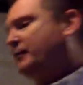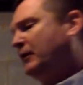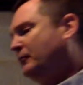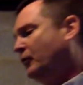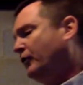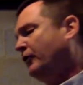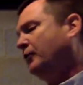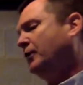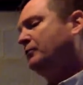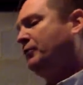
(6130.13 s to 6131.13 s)
in more than
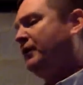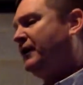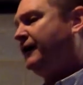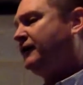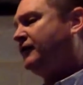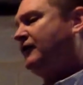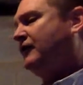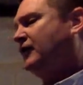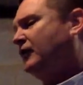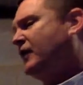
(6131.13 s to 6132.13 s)
one place in
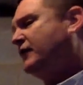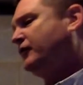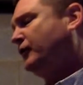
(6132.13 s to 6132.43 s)
your logical